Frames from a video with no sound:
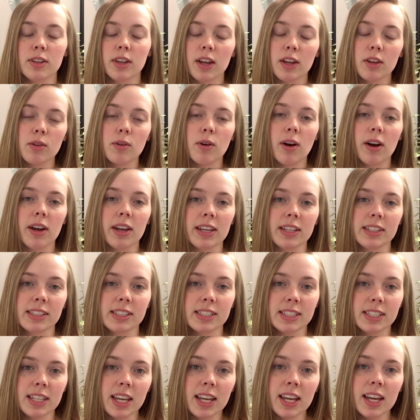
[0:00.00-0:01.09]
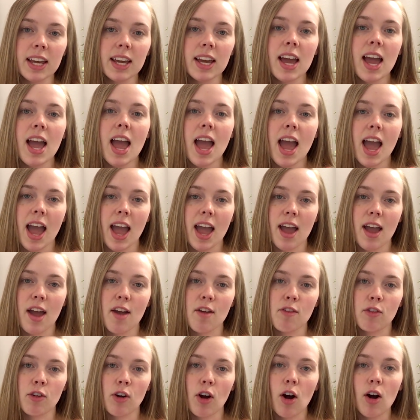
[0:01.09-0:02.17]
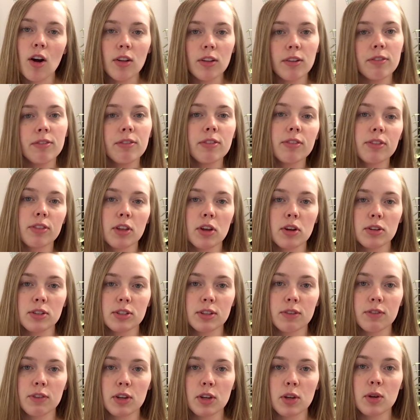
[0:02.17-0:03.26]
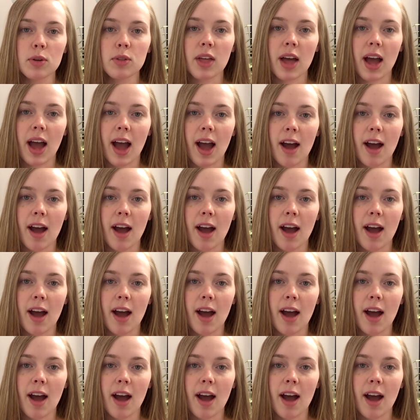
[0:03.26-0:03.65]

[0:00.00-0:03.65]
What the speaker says: you all can see it. And for all of those of you that